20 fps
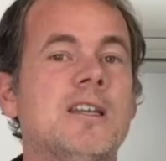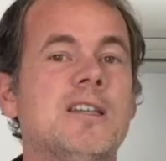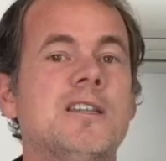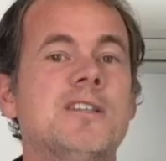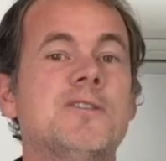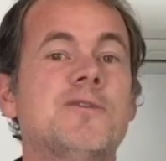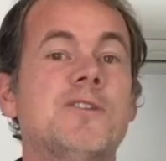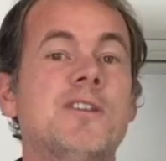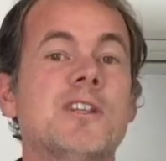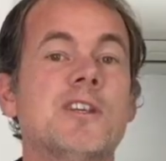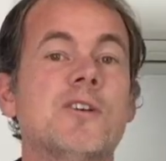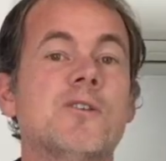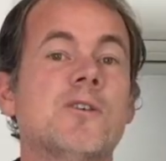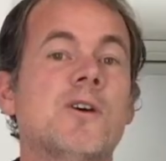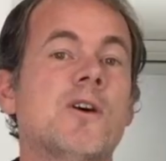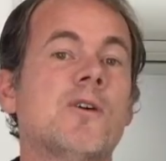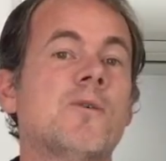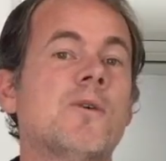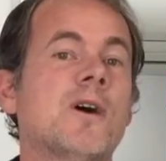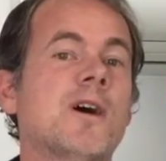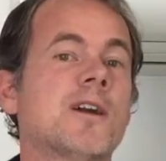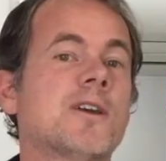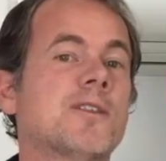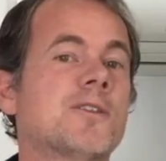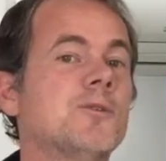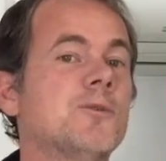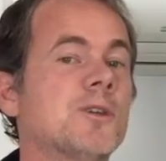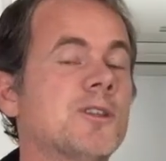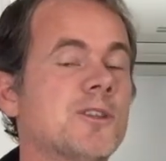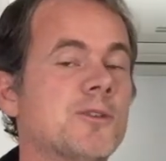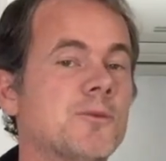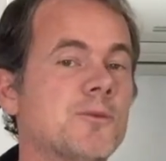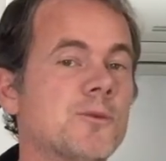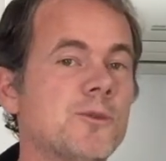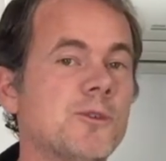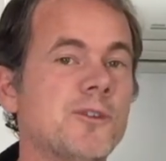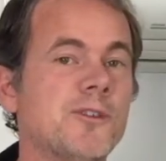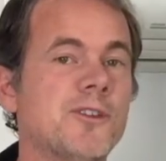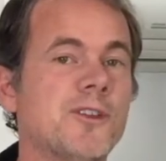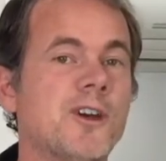this video, I'll walk through what the
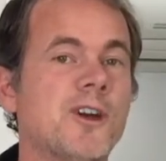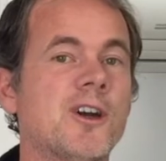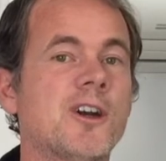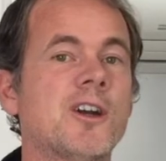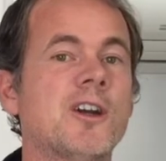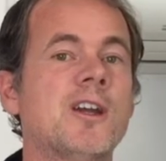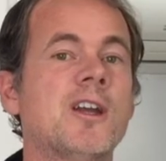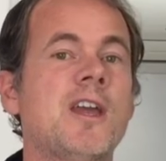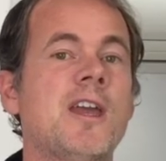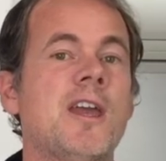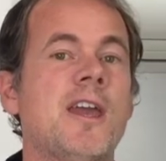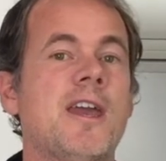rules are